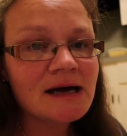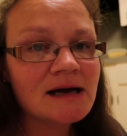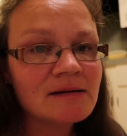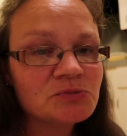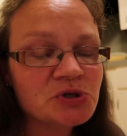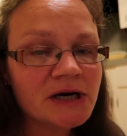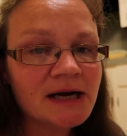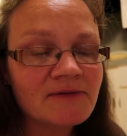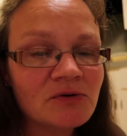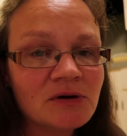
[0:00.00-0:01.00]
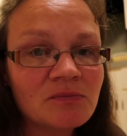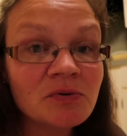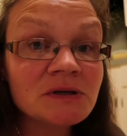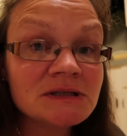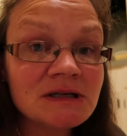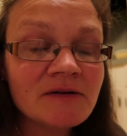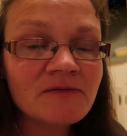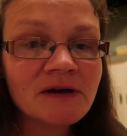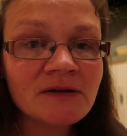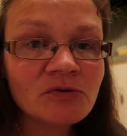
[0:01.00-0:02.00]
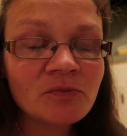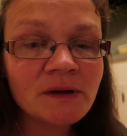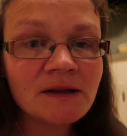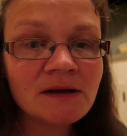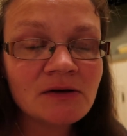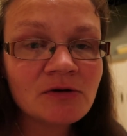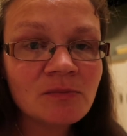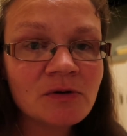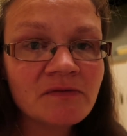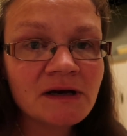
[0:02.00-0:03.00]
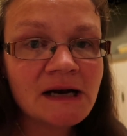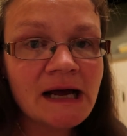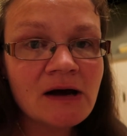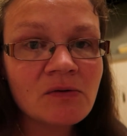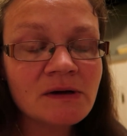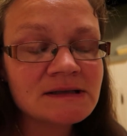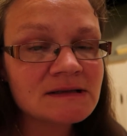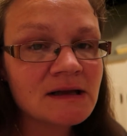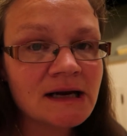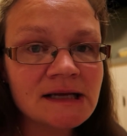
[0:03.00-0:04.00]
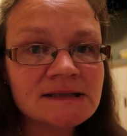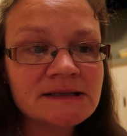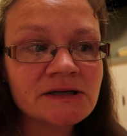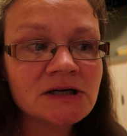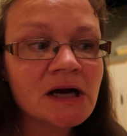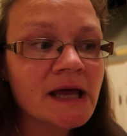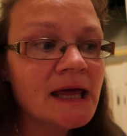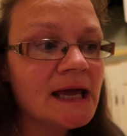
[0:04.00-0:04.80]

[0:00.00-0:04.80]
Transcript: Um, try if you can put stuff in a little bin that you can move in and out. It's a lot easier.